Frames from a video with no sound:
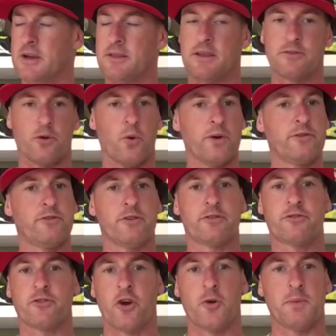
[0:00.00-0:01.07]
there's always
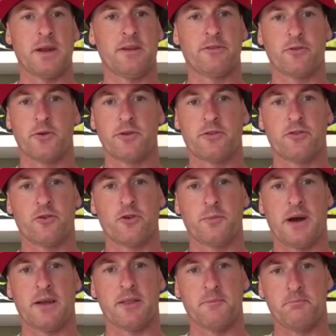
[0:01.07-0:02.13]
just so many stories to talk about.